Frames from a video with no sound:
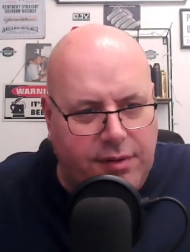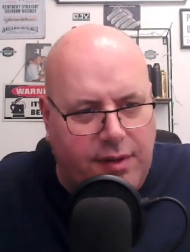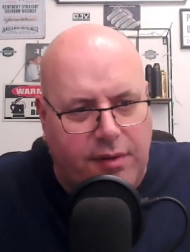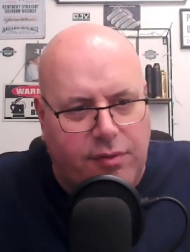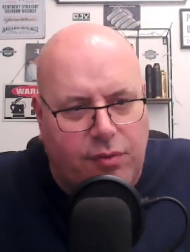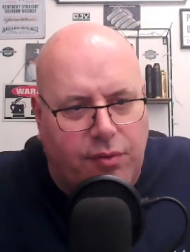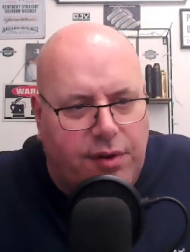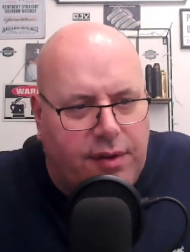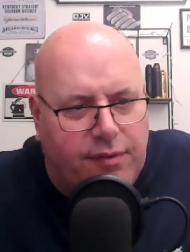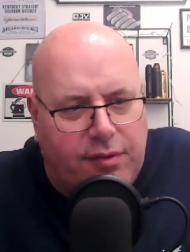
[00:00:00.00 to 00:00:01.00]
So I just
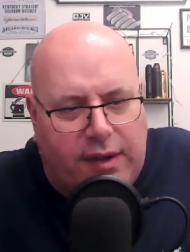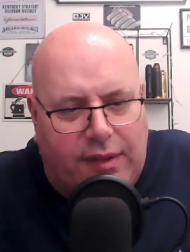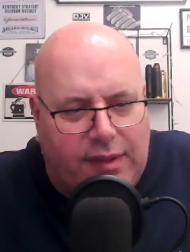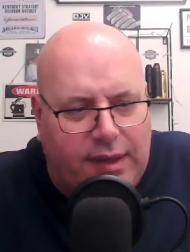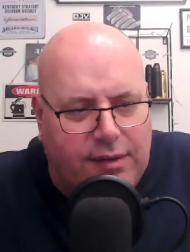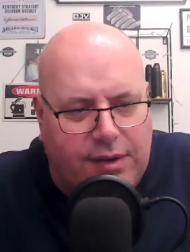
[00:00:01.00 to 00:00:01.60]
wondered if there was anything you could